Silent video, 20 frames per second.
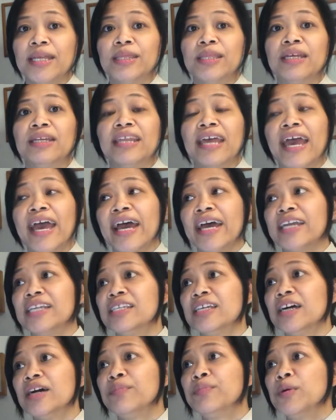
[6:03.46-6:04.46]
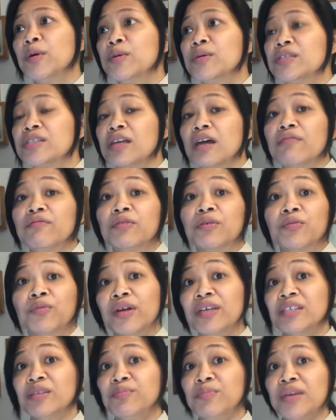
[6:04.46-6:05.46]
and then add a post of the
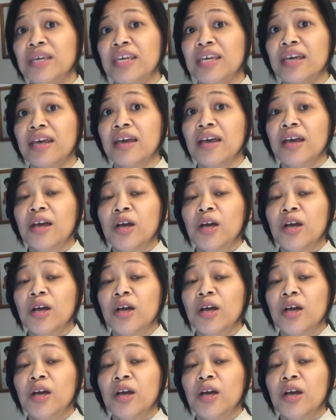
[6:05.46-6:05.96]
recipe